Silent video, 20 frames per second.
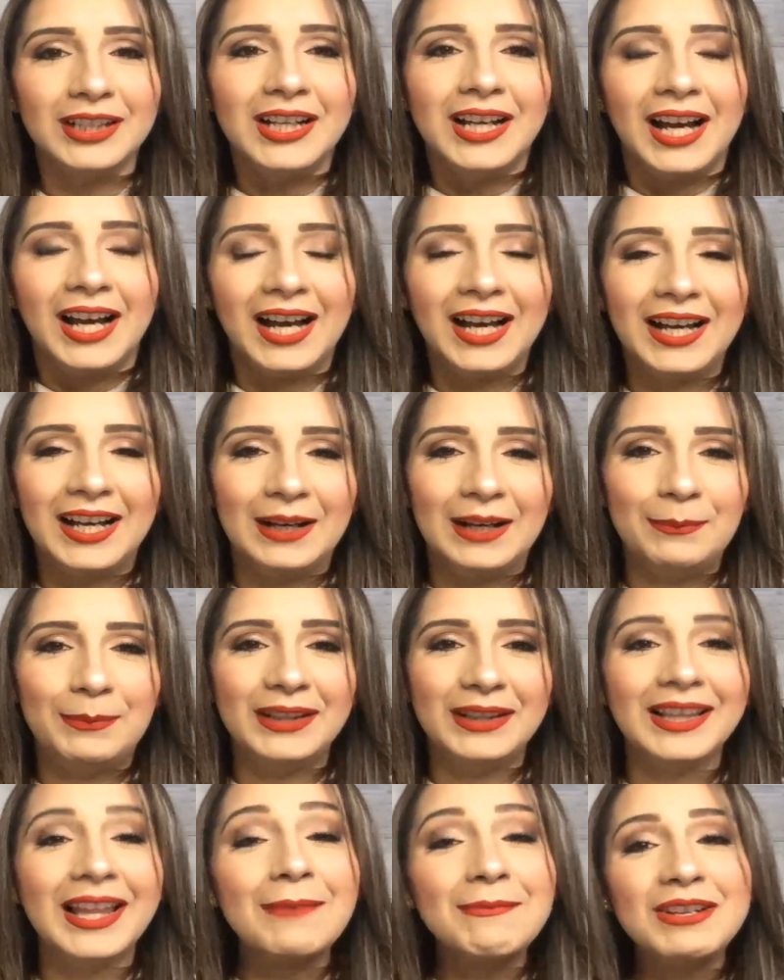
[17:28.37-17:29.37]
But
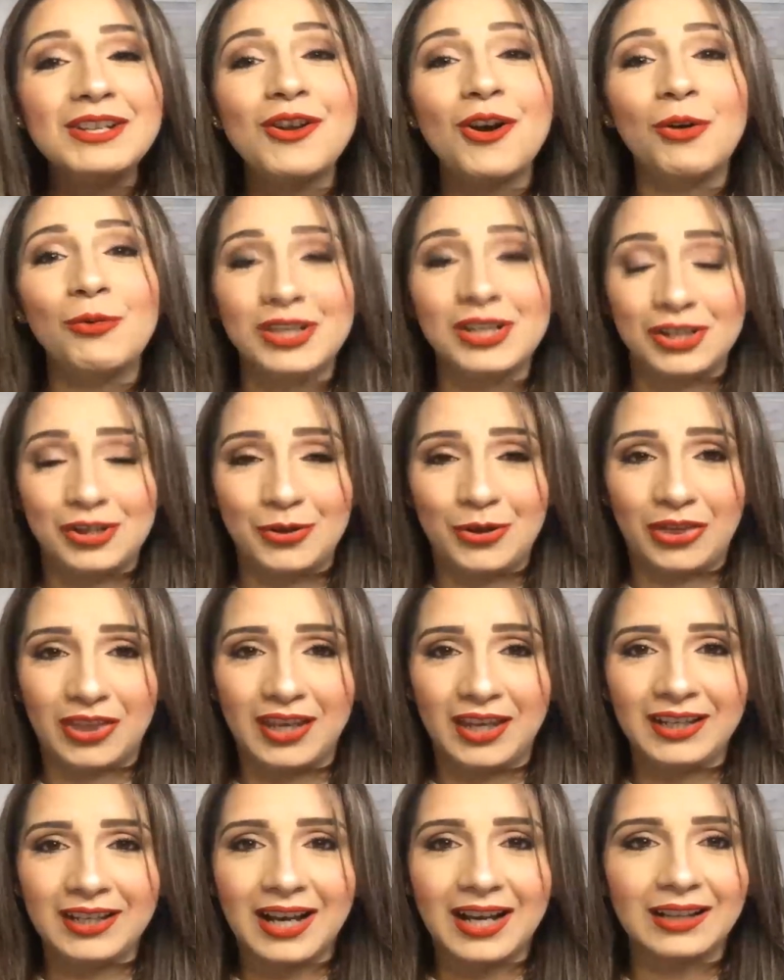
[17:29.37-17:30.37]
let me know what you
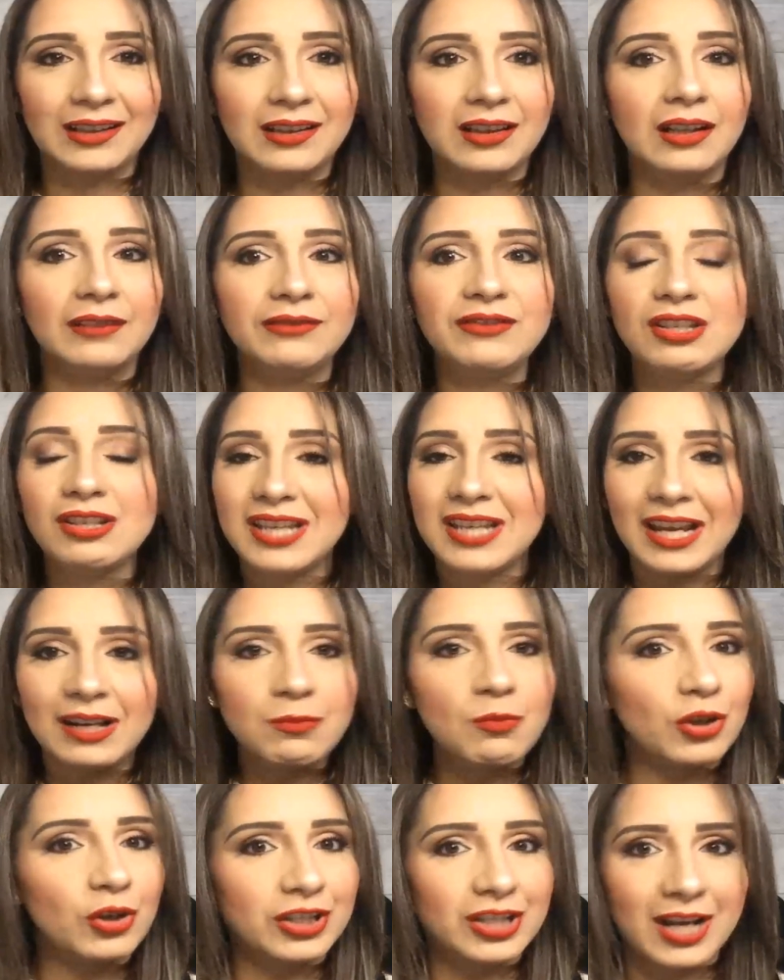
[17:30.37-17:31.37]
think. I'd love to take
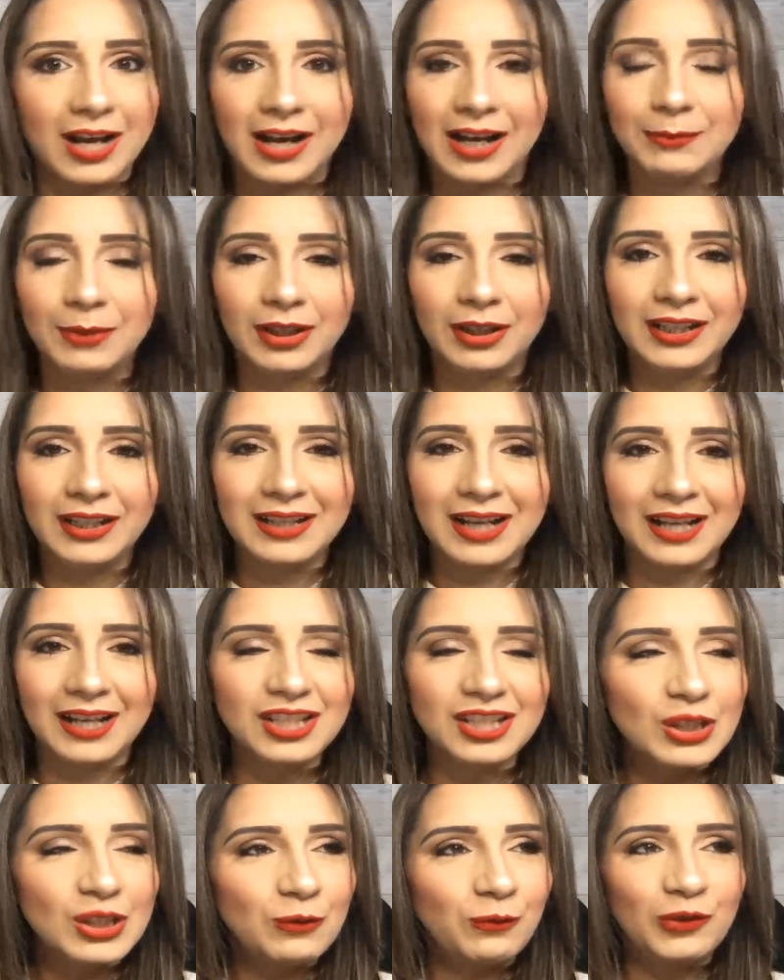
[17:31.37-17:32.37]
more time on it. I
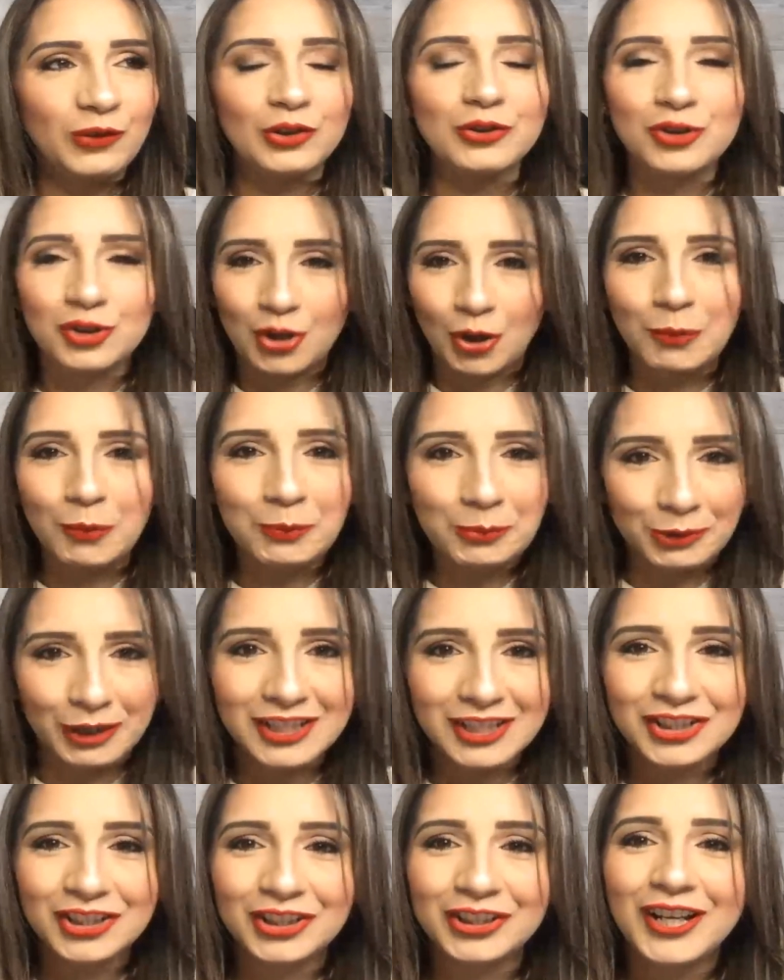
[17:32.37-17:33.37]
just feel so
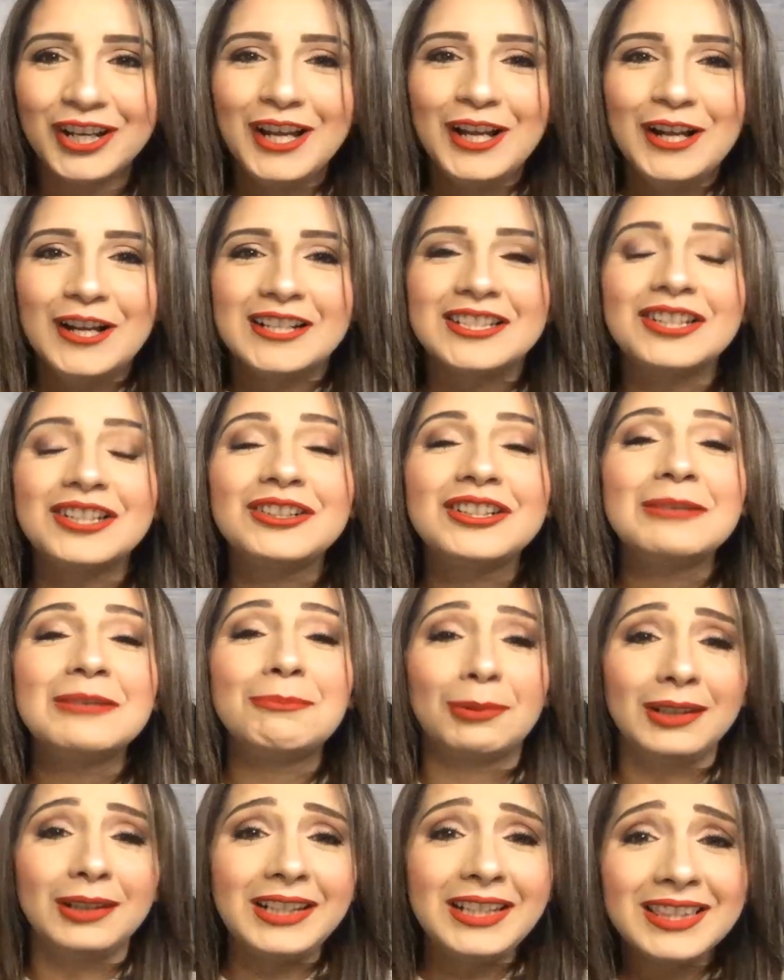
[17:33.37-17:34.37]
pressured to
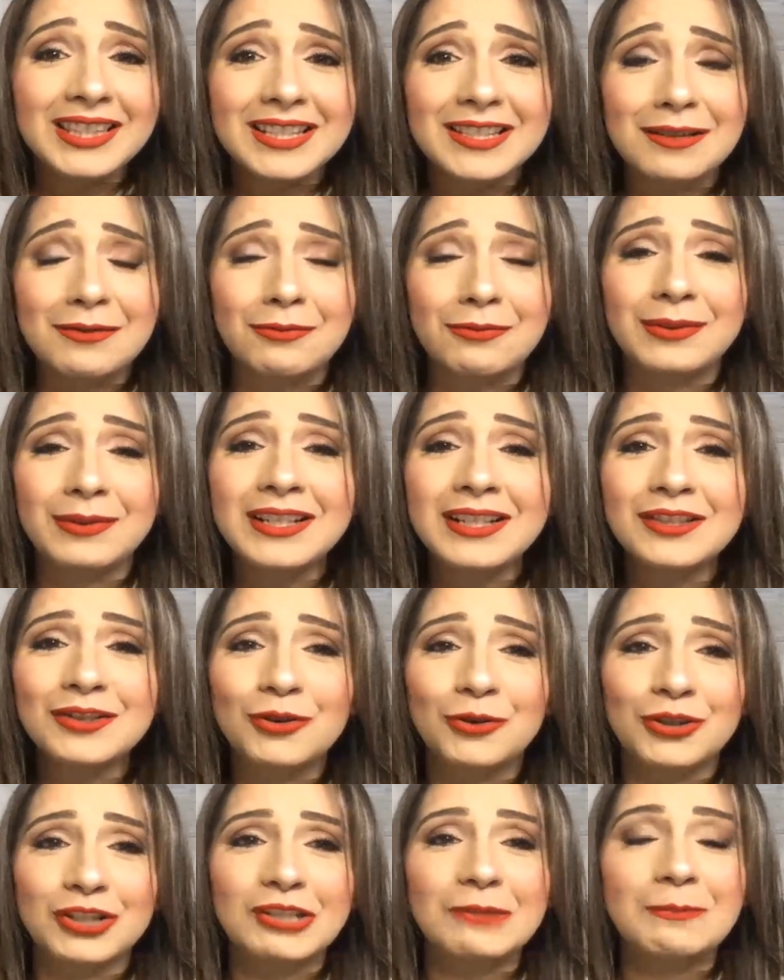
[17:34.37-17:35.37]
complete this
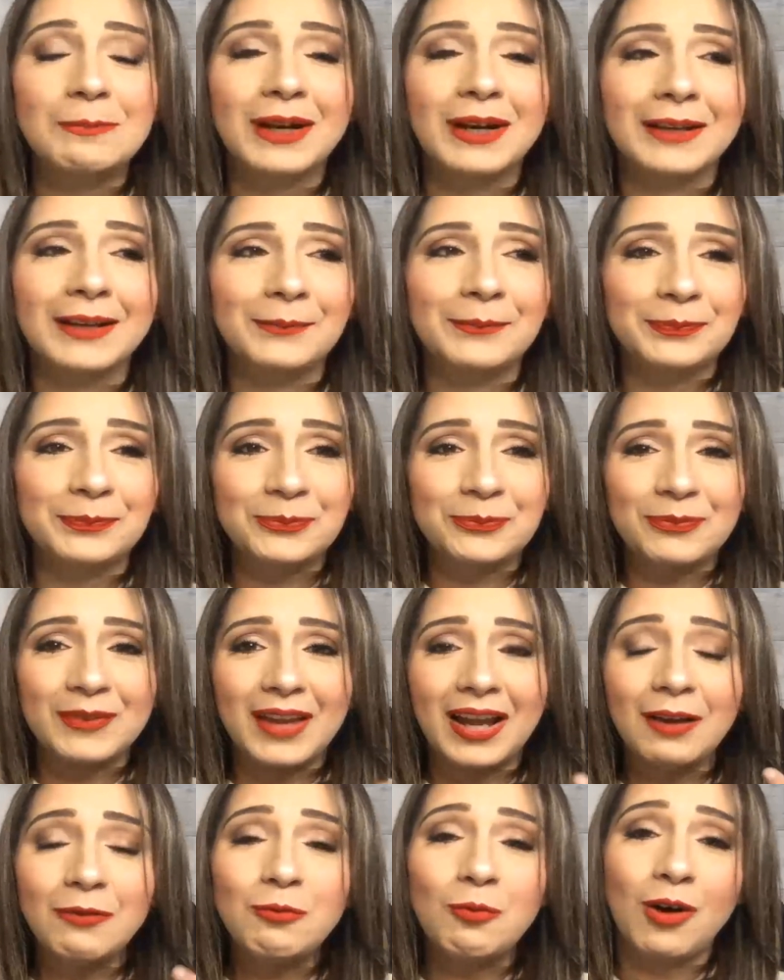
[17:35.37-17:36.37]
resource, but I
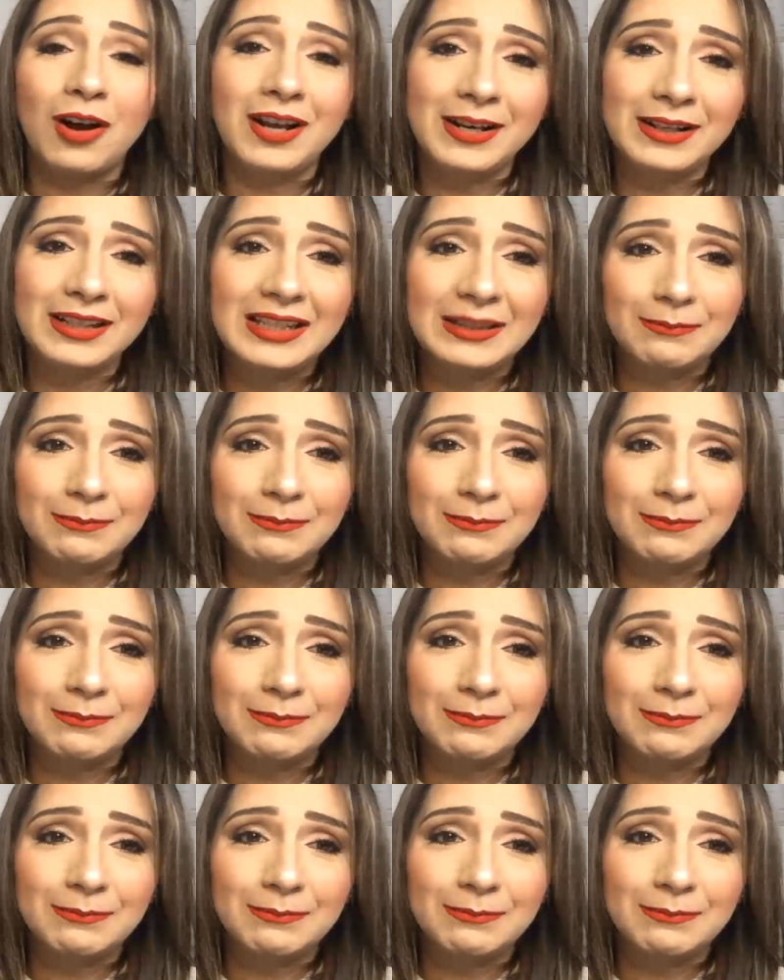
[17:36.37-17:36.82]
want to